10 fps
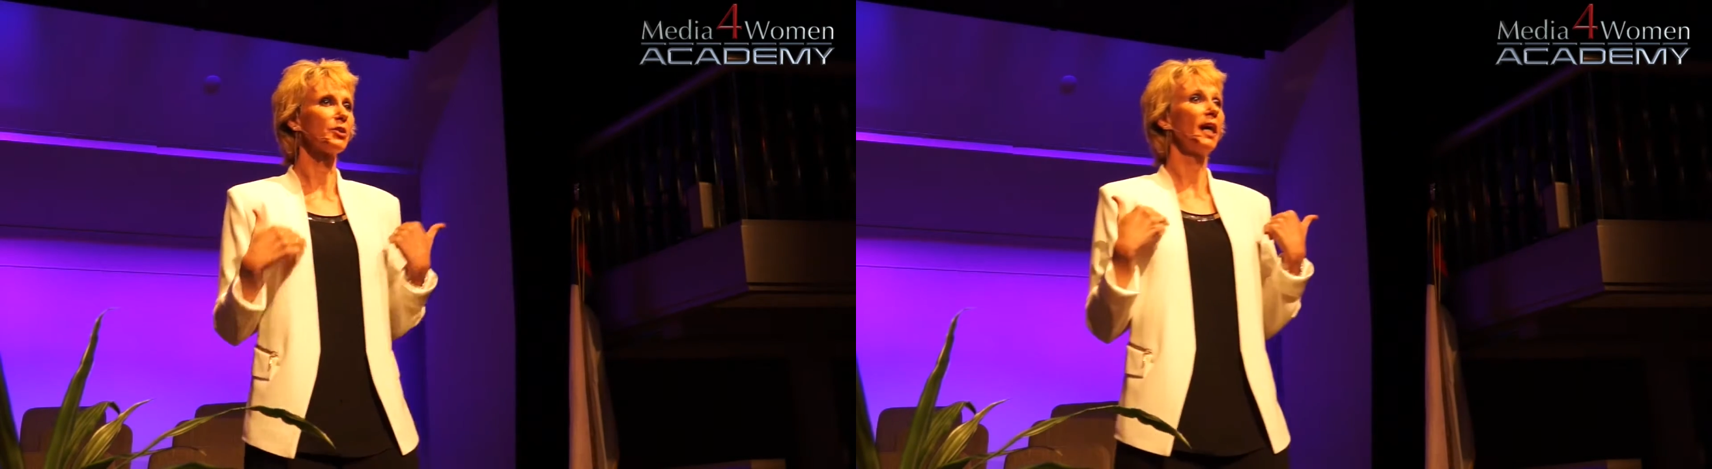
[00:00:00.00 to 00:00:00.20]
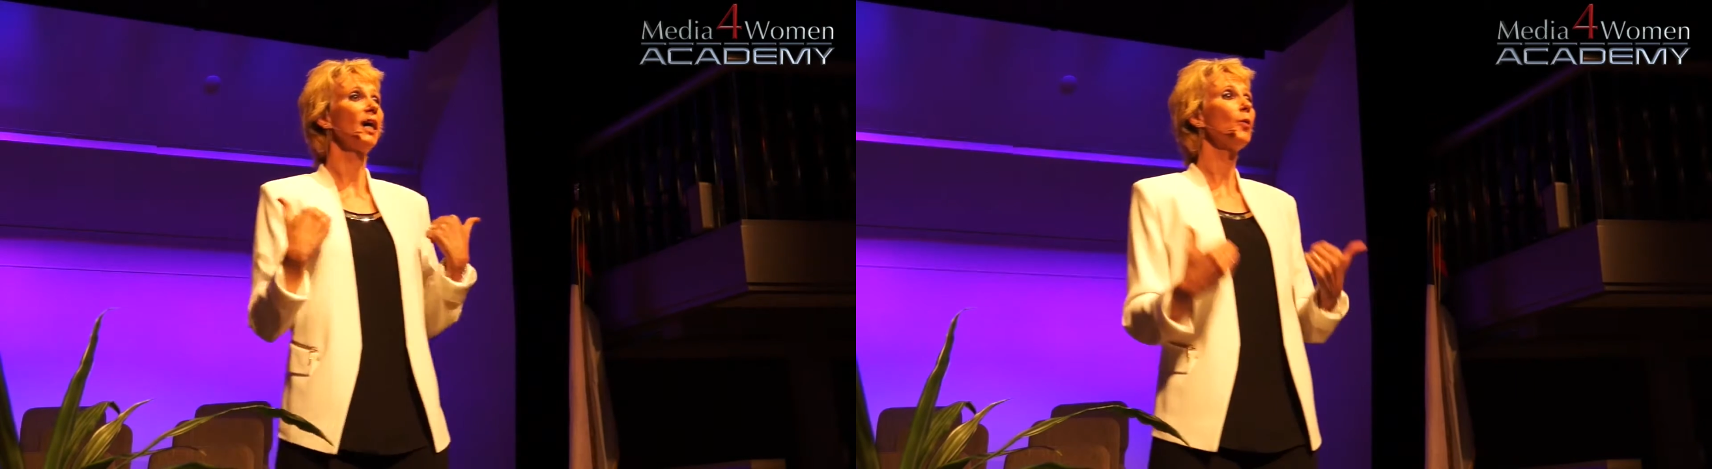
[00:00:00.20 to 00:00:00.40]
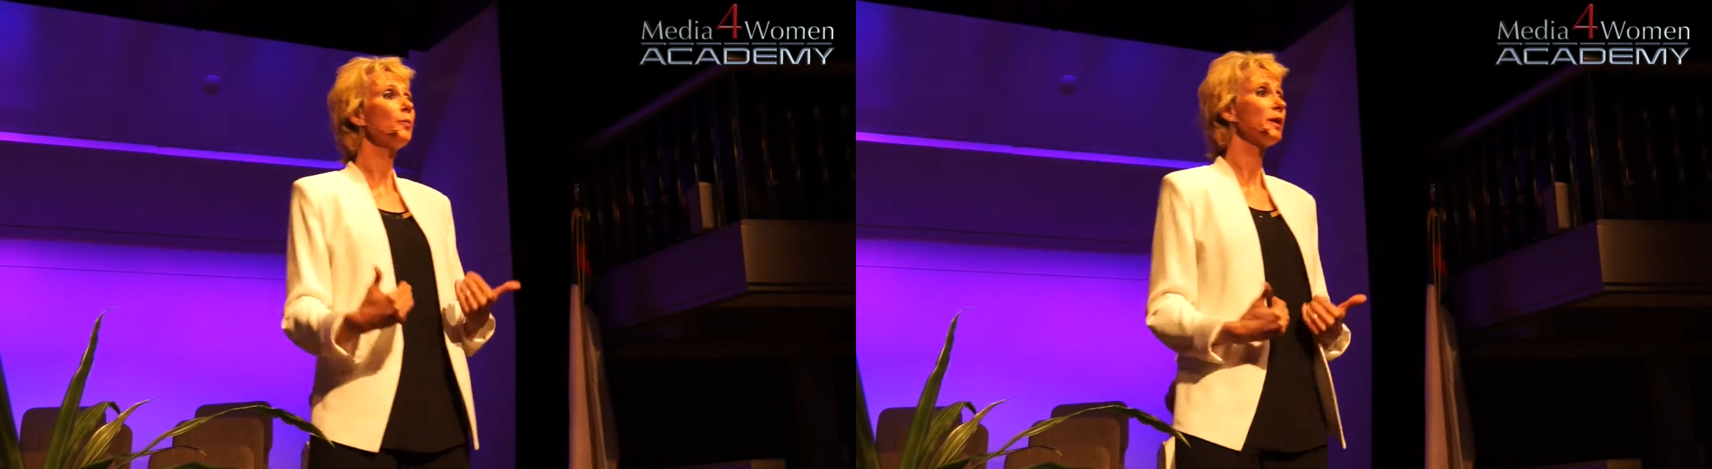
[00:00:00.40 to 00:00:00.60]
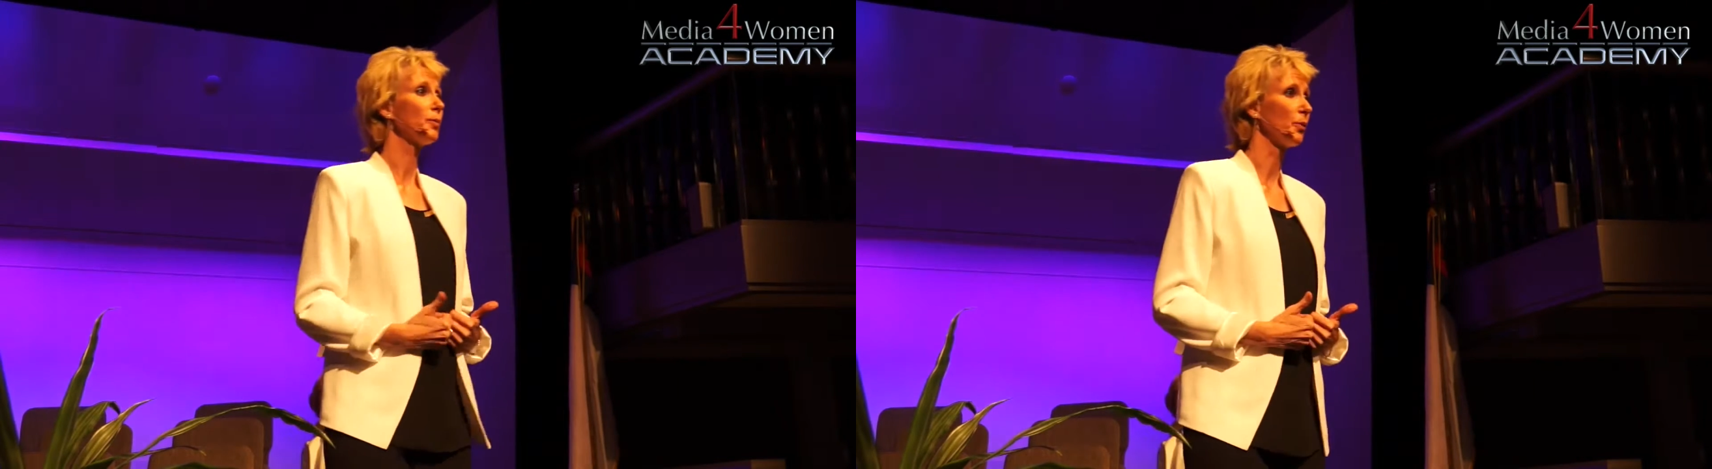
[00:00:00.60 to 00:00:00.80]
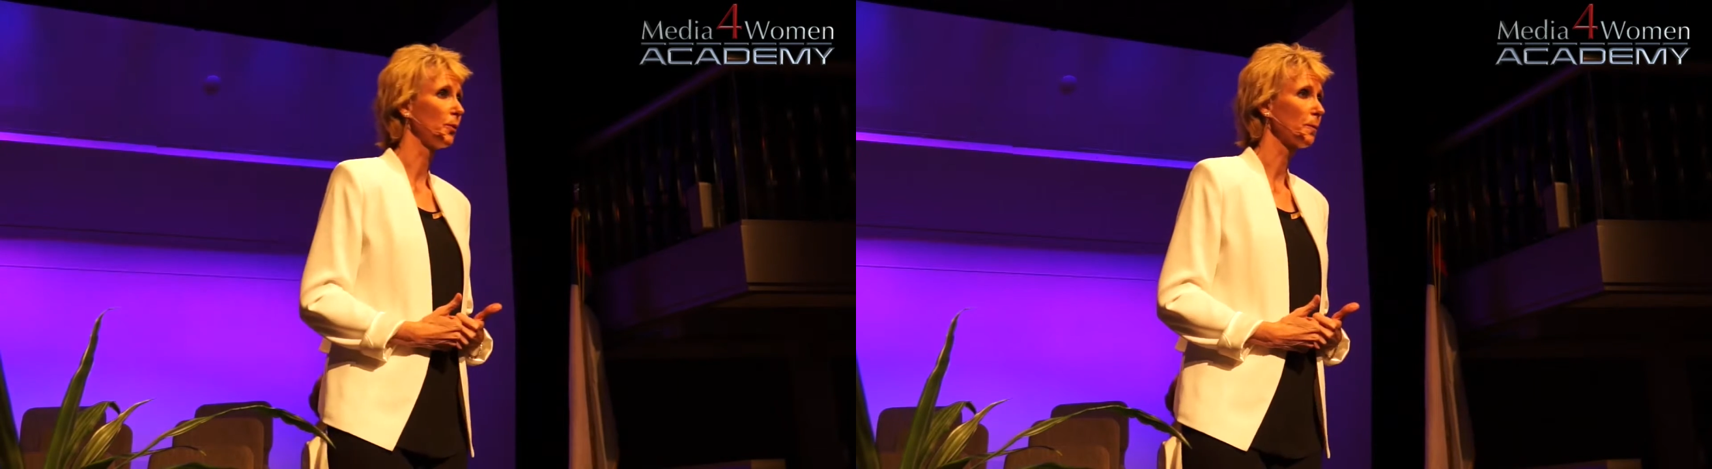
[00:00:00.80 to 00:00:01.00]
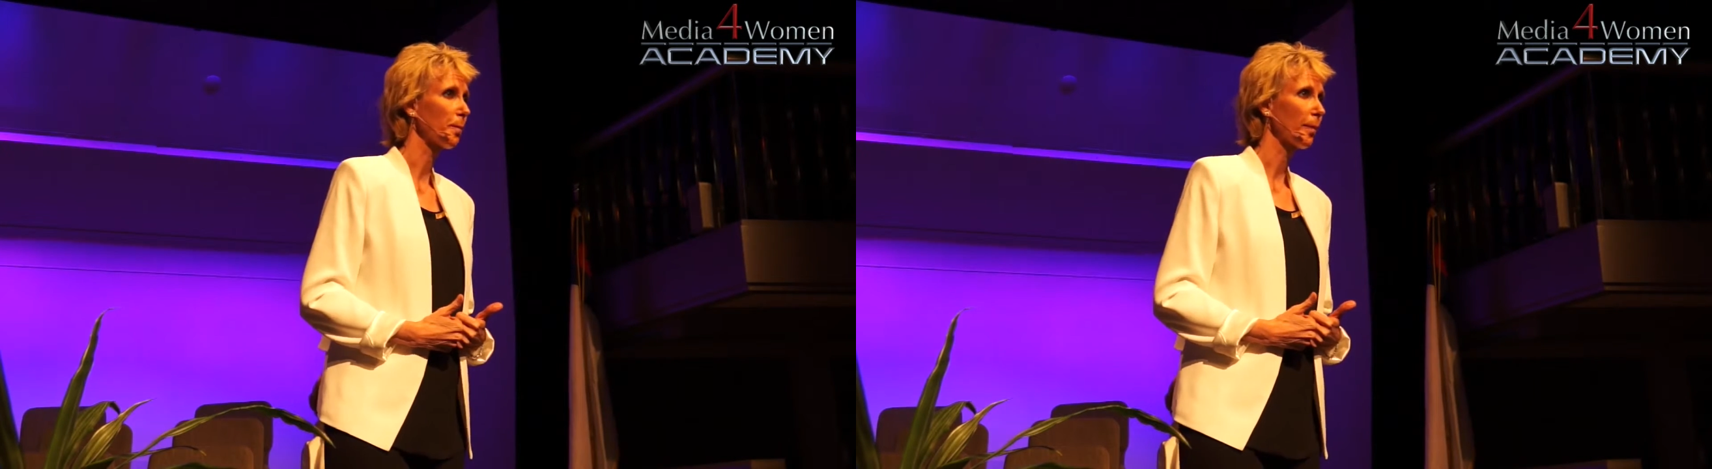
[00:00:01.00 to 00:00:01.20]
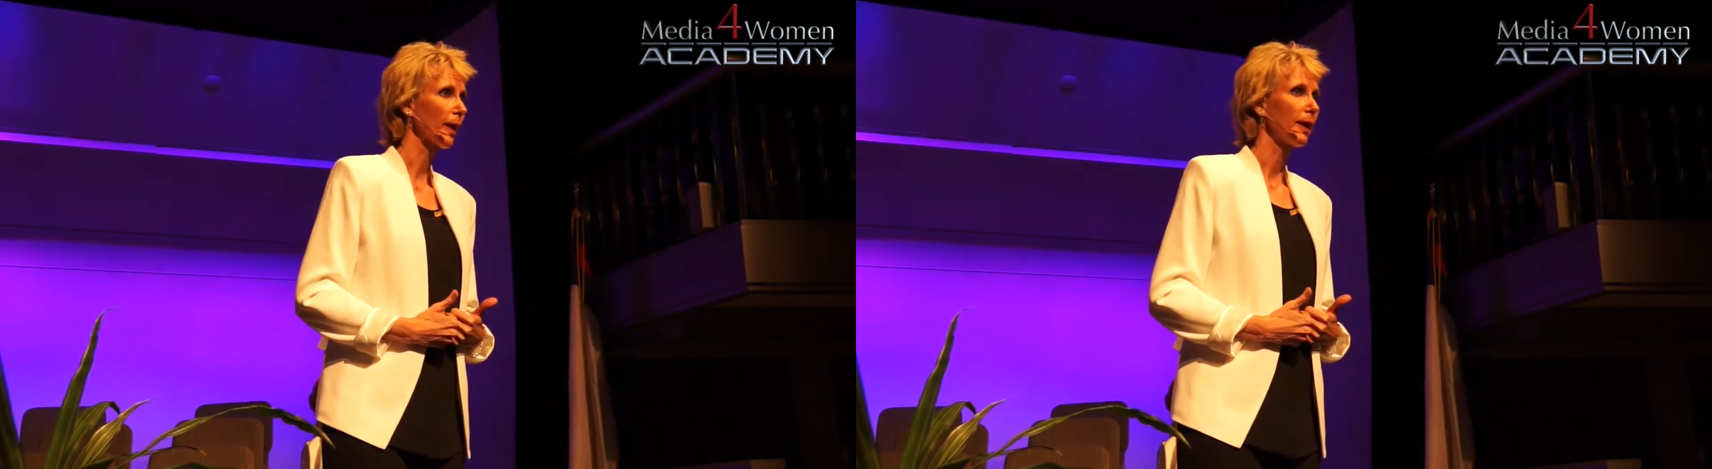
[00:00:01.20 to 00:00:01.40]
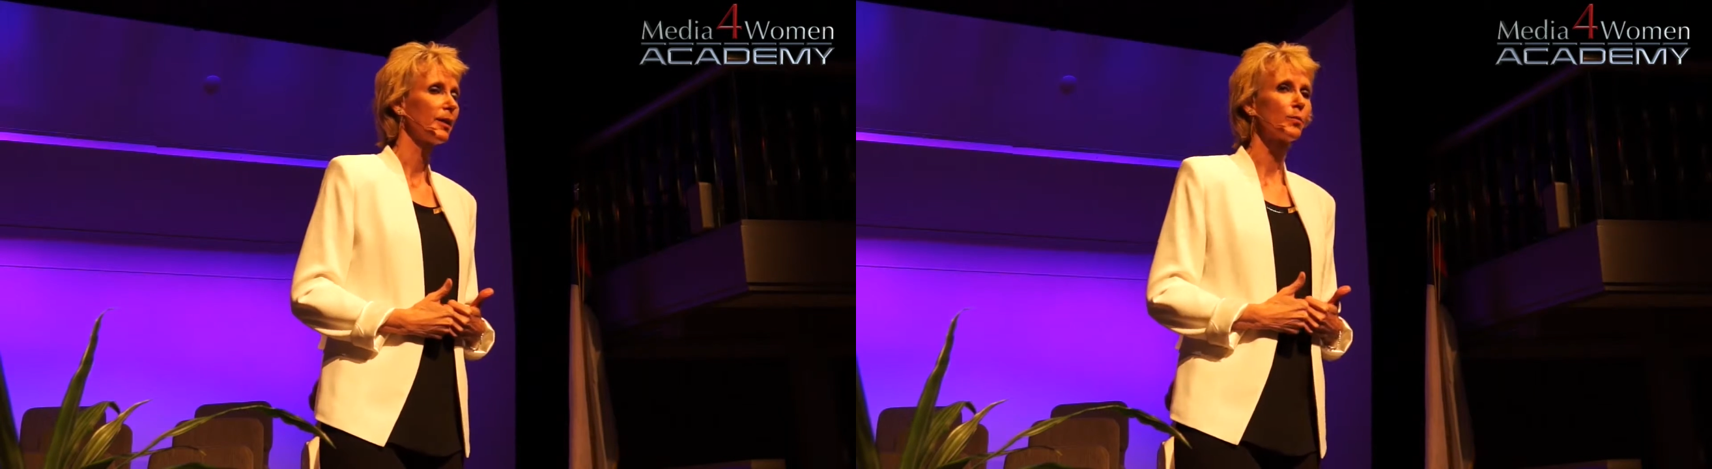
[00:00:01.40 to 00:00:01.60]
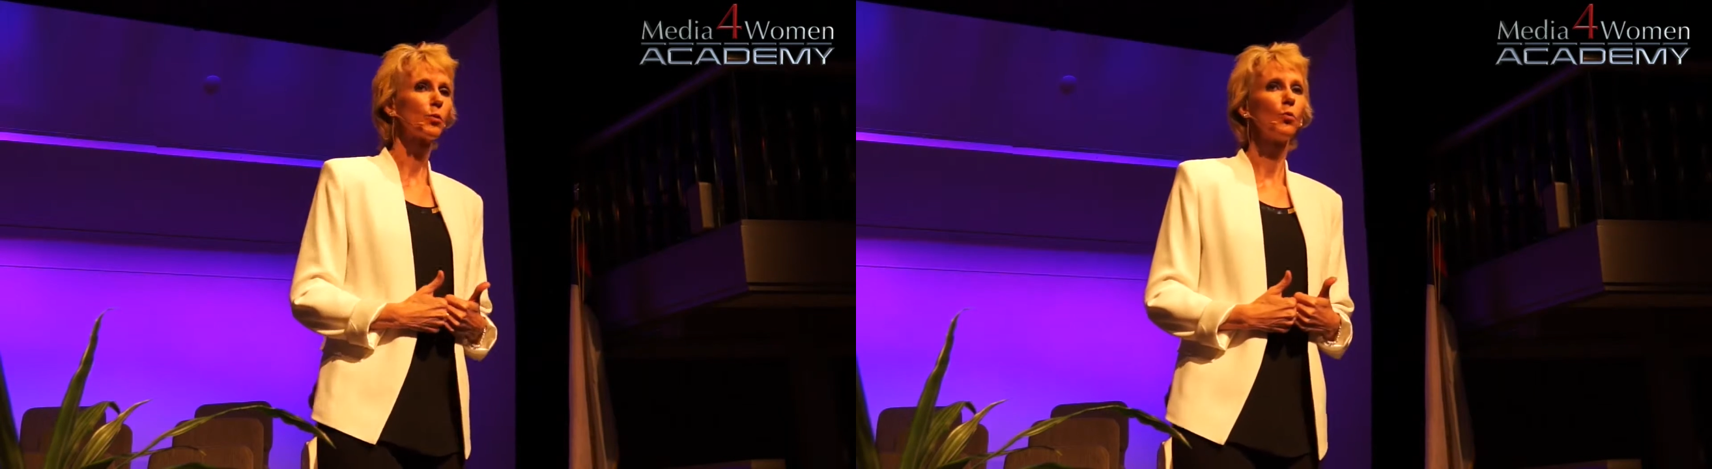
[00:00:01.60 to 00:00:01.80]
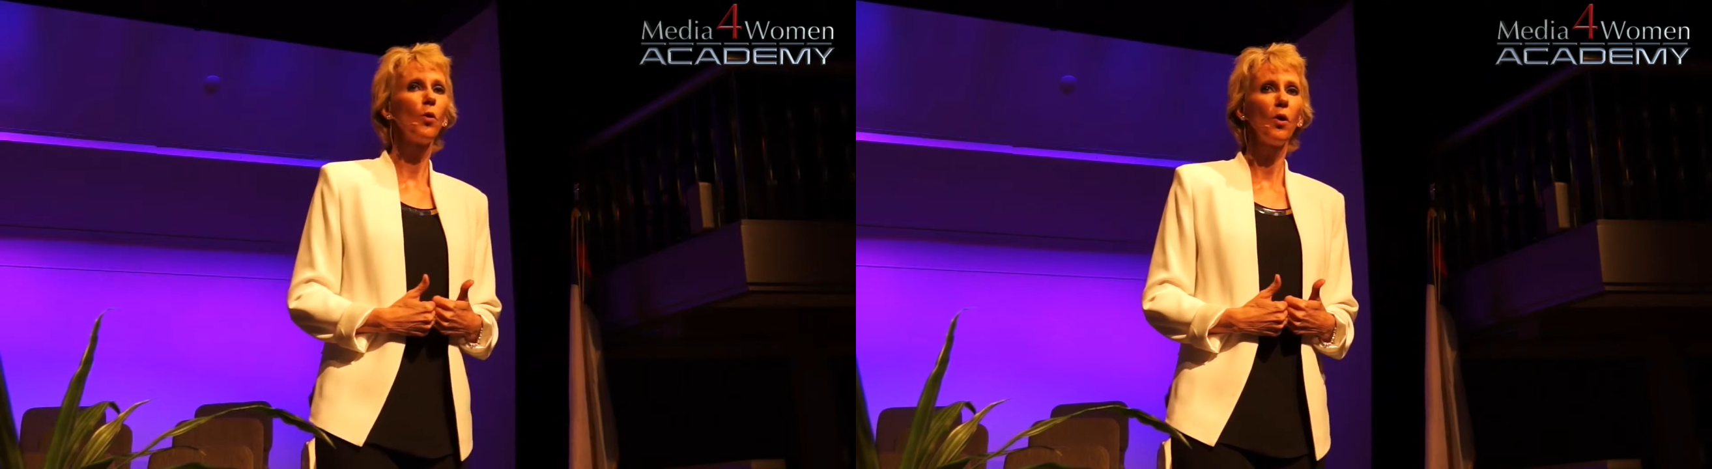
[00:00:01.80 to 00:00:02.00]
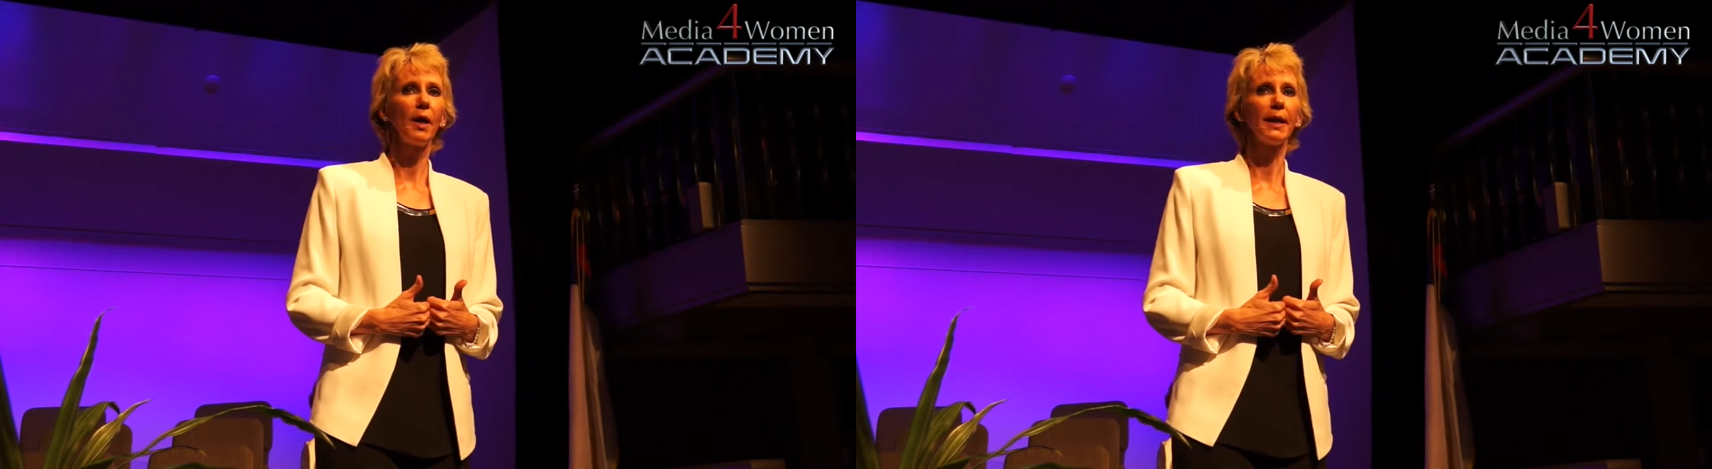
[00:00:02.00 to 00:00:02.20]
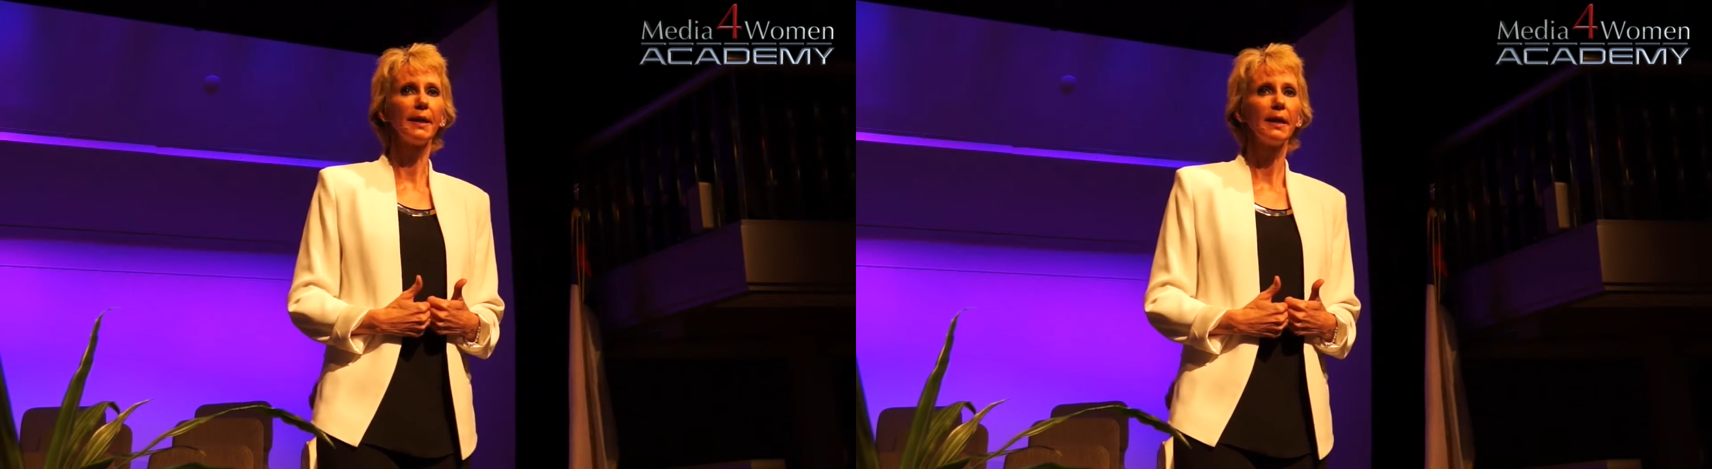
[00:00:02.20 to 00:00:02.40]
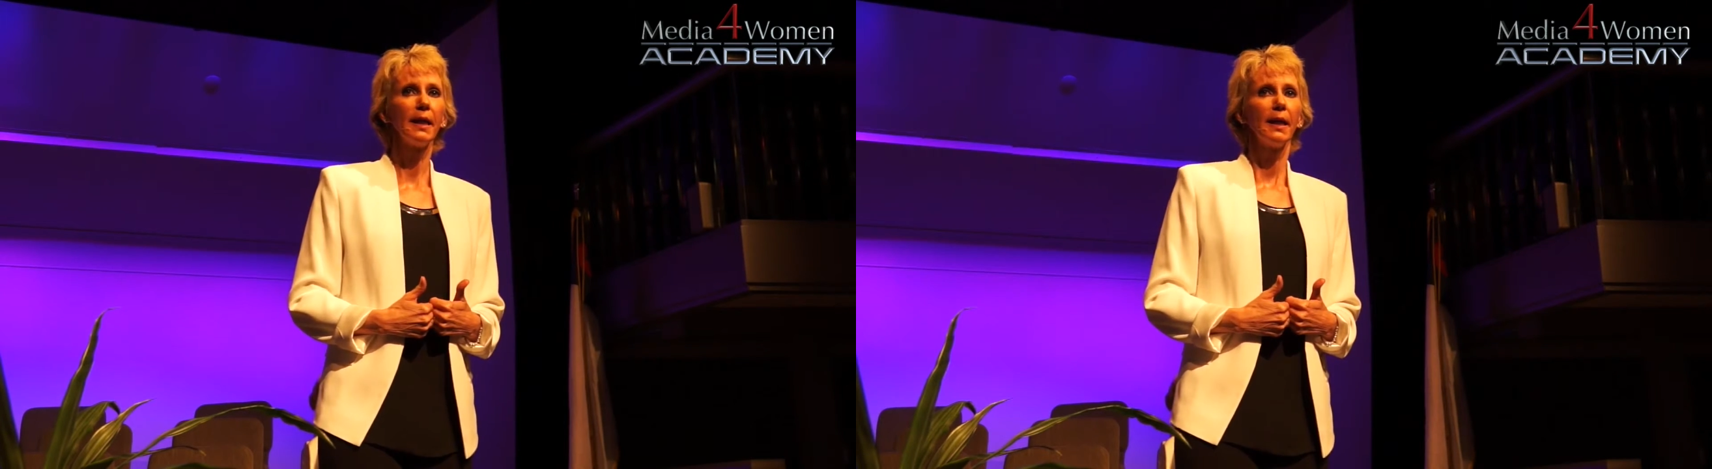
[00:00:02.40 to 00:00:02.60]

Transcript: to help people, number one,